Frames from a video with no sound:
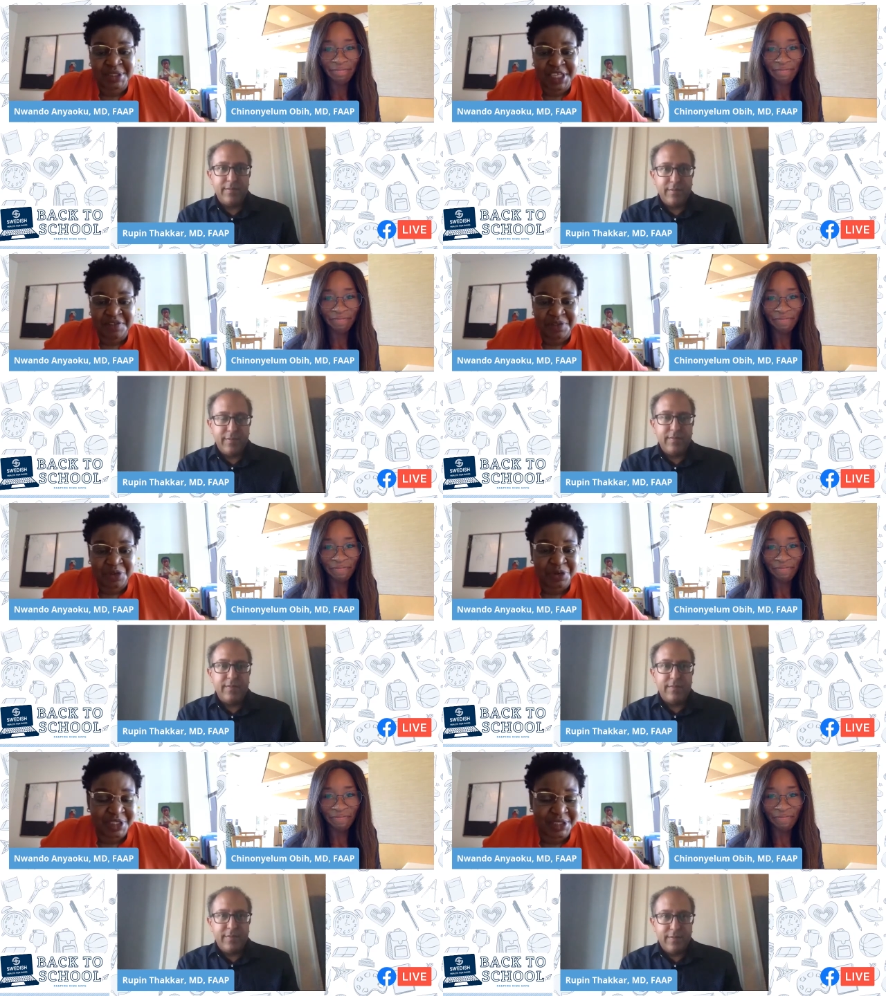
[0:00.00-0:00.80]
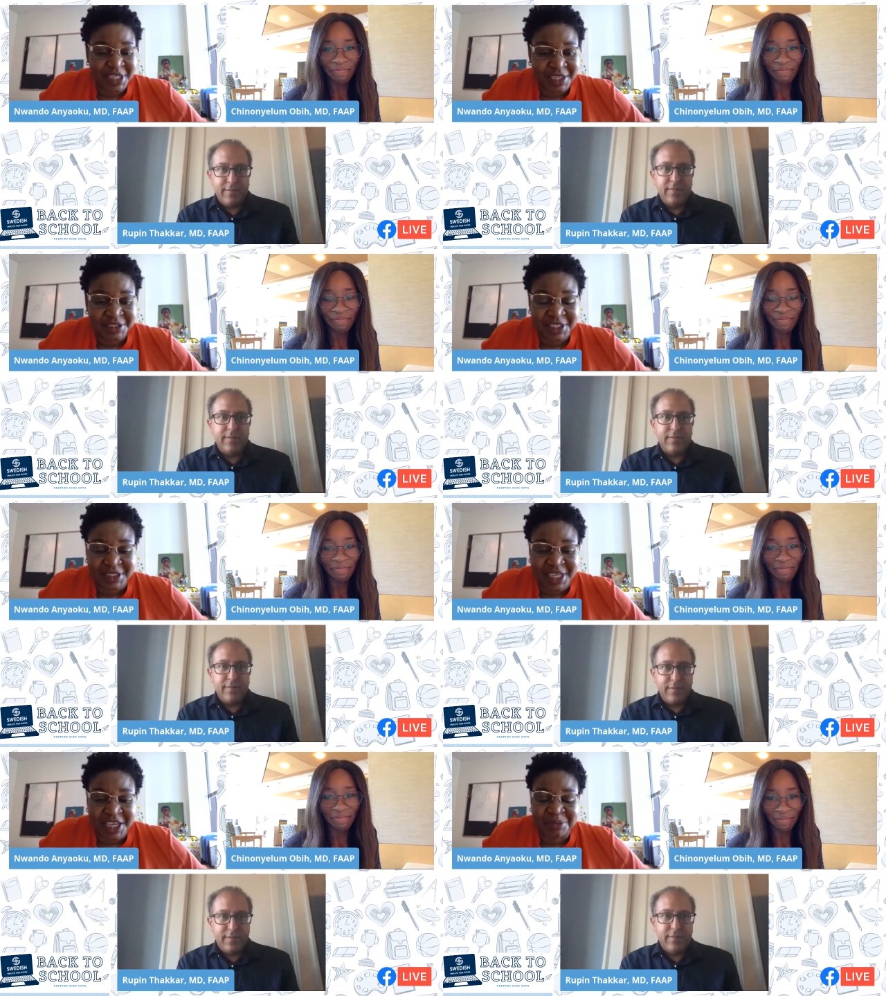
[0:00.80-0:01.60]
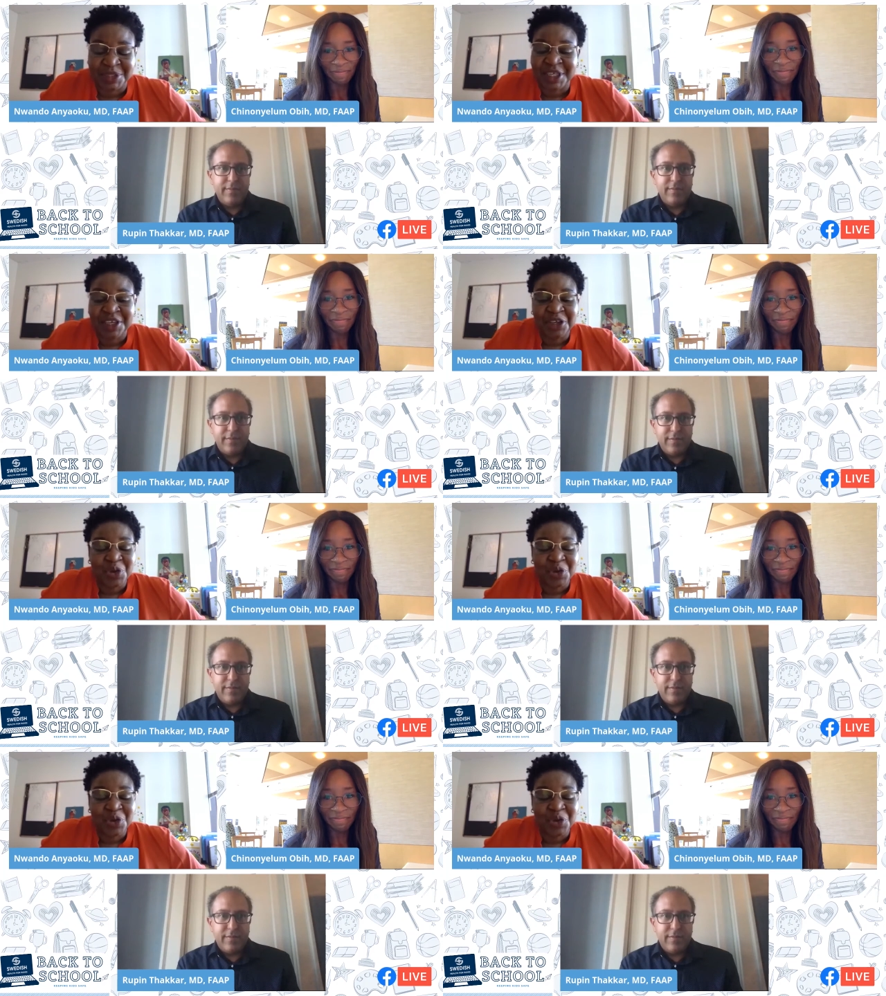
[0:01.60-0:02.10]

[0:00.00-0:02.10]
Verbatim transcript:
Speaker 1: are safe through these challenging times.